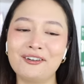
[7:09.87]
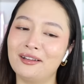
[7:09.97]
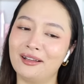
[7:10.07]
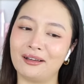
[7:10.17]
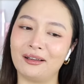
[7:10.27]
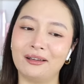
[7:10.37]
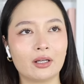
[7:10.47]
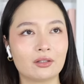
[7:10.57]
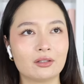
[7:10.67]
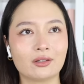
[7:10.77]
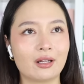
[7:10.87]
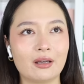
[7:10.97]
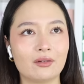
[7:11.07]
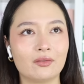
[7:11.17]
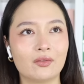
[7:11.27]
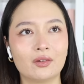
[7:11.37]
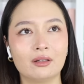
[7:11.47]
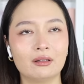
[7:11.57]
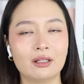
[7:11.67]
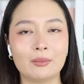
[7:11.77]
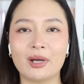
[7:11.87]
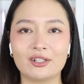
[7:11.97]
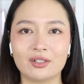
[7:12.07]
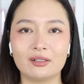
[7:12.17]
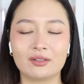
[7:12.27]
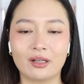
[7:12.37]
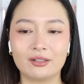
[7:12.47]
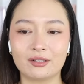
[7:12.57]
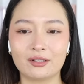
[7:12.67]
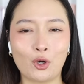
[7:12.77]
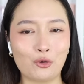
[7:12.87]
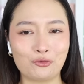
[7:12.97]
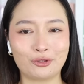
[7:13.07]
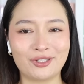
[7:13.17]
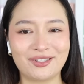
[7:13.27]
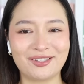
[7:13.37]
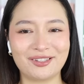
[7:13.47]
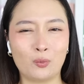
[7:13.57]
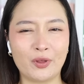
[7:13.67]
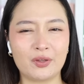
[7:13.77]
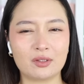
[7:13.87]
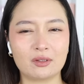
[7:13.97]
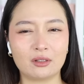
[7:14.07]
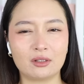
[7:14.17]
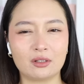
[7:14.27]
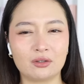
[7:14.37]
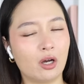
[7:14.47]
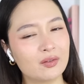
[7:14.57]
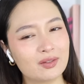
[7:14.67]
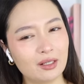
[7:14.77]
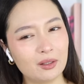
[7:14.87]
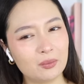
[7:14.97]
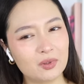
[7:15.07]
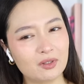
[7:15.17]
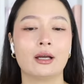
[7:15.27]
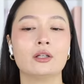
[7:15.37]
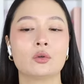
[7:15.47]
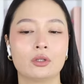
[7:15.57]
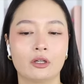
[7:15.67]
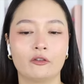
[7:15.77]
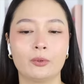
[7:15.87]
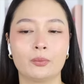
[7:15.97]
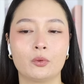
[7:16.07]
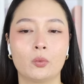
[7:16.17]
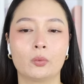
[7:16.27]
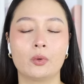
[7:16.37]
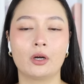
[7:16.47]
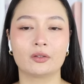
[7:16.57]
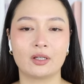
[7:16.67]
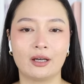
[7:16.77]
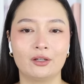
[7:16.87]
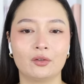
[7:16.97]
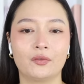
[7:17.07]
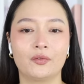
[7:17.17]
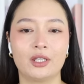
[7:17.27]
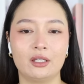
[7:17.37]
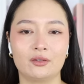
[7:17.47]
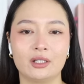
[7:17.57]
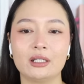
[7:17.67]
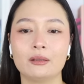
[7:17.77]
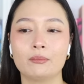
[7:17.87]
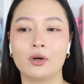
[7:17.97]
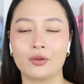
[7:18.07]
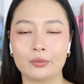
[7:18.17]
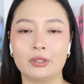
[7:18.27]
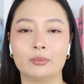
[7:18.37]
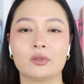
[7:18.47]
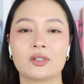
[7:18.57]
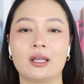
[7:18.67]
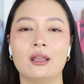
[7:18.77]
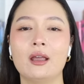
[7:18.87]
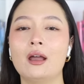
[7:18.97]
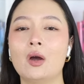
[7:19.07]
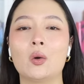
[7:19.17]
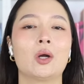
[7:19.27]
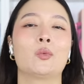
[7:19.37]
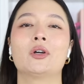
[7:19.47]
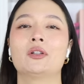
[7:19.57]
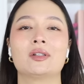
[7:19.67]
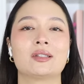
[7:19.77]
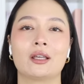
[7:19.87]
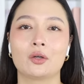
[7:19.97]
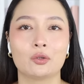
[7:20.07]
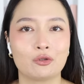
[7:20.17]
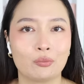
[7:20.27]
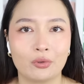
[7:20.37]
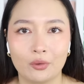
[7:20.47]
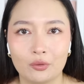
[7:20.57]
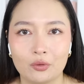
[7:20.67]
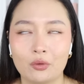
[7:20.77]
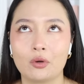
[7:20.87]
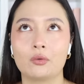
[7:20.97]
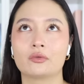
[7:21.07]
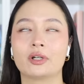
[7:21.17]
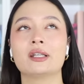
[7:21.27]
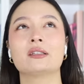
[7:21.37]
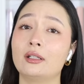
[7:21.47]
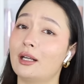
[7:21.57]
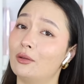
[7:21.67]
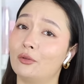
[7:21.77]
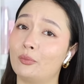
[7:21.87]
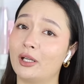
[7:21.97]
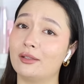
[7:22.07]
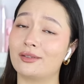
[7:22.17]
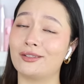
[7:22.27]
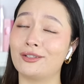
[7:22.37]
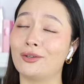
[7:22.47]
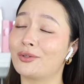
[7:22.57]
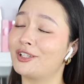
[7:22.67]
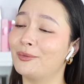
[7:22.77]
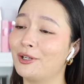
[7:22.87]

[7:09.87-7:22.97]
gonna lie, I could not have imagined such chorus with such a concept. I know a lot of people are tired of hearing other people say, "Oh, I wanted a psycho 2.0," right? And I learned my lesson a long time